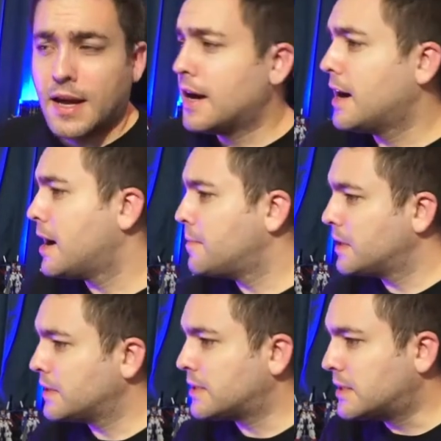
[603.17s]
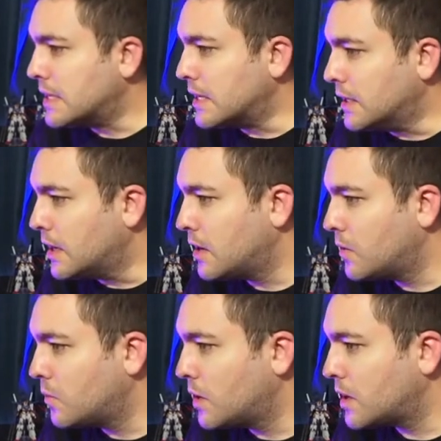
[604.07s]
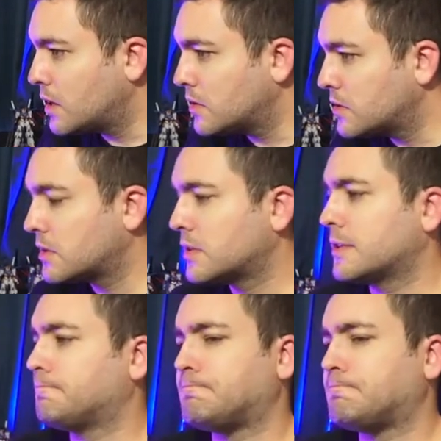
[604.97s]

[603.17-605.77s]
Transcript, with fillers: Um, let's see what else.